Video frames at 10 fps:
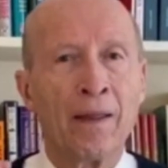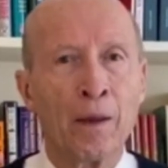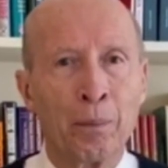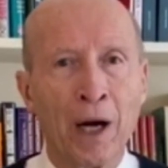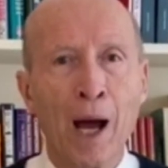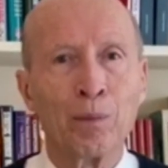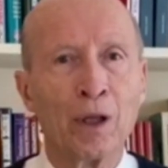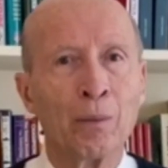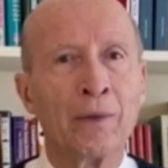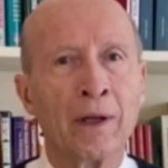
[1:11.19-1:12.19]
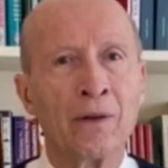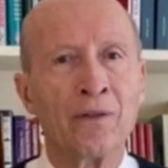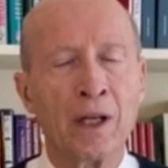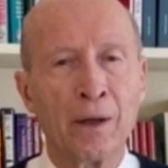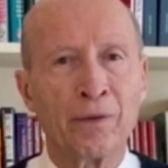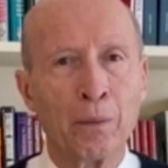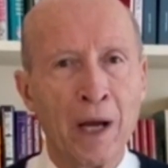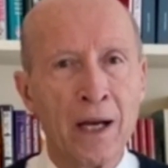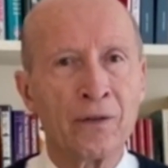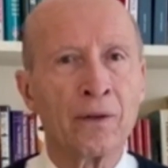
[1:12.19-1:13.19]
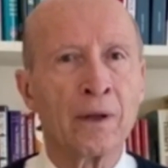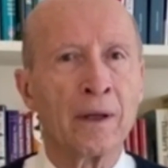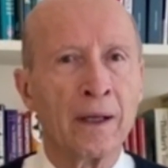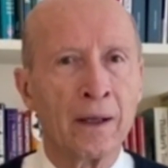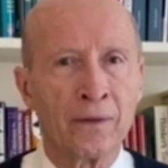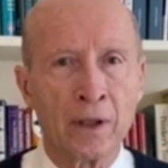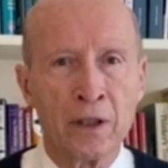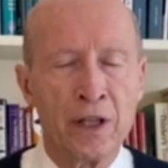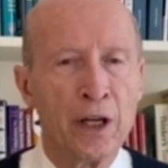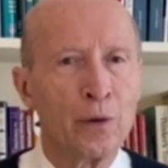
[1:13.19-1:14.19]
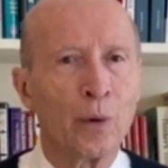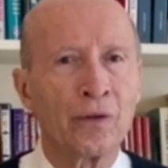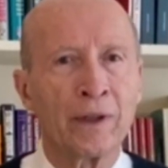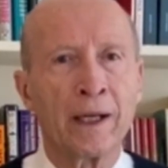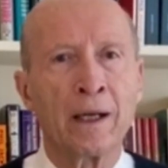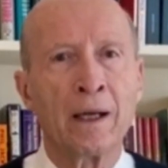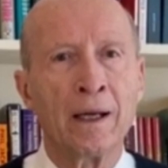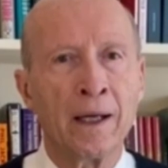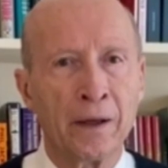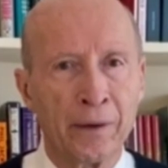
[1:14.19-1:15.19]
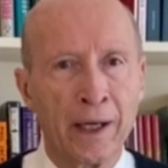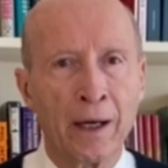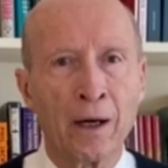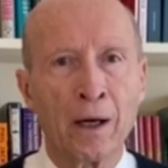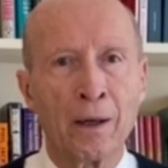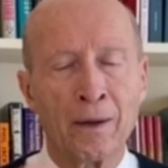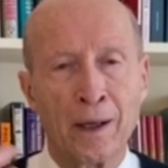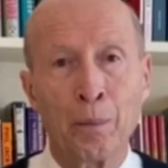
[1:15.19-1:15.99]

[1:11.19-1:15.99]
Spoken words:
The problem is the information is continuously entering our